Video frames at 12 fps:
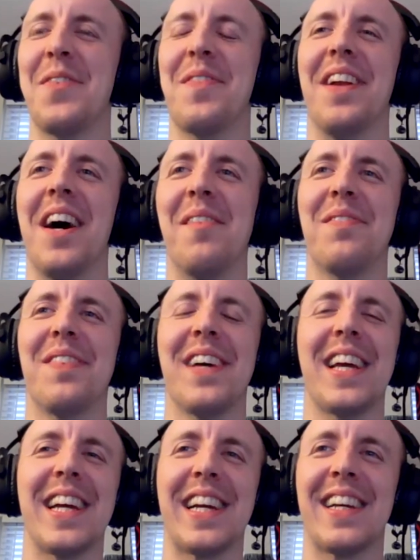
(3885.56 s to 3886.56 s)
open up
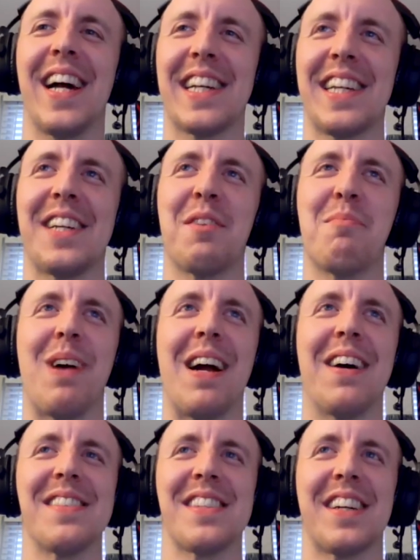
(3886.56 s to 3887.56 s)
the incognito
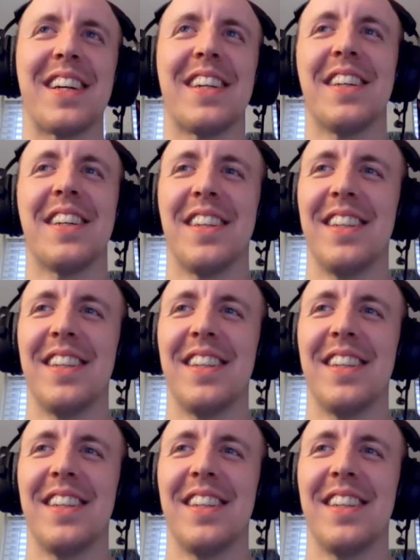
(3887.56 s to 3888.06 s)
browser.